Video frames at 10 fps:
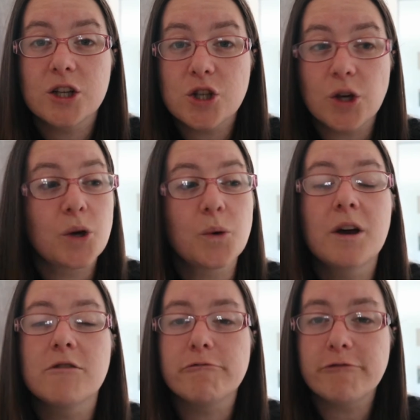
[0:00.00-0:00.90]
to
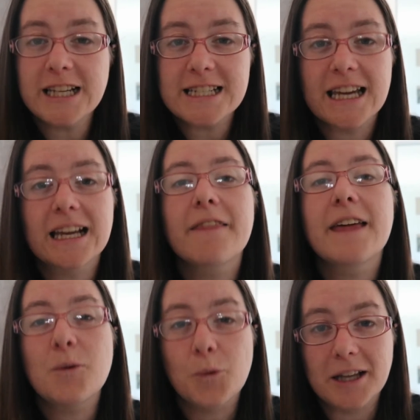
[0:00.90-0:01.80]
reading,
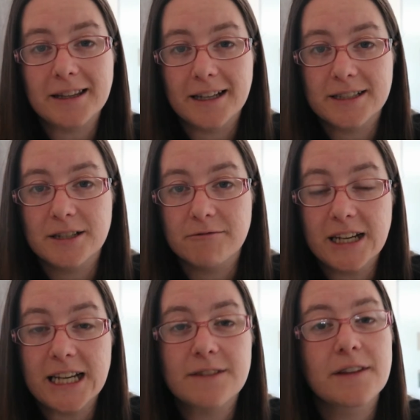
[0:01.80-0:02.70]
they will learn to
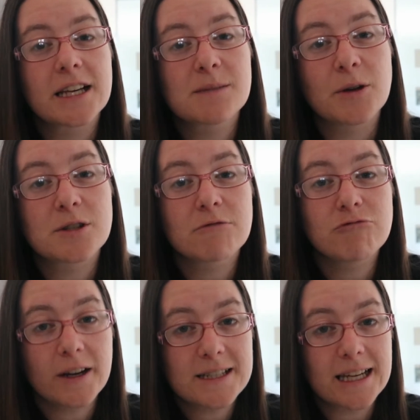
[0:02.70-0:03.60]
read. If they're exposed to
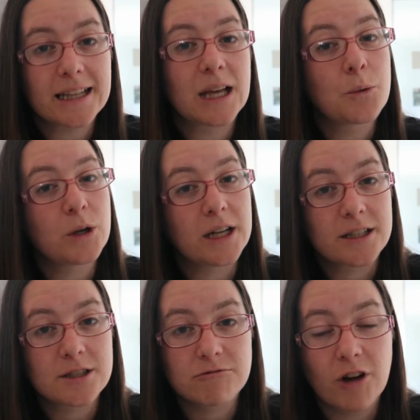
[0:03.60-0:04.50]
writing, they will
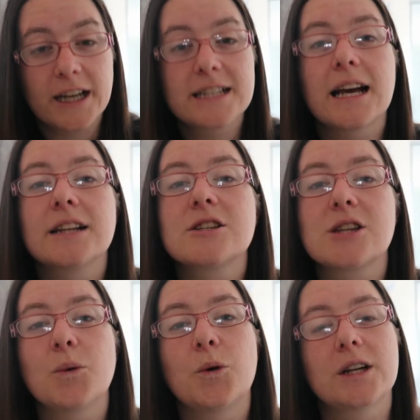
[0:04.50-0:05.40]
learn to write, and
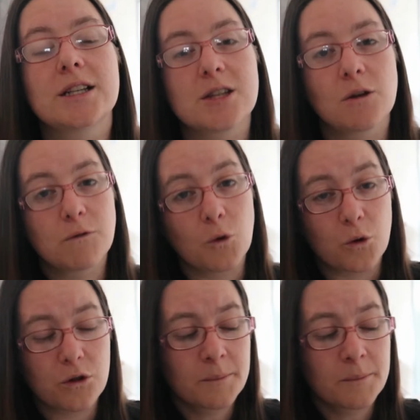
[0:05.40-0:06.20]
so on and so forth.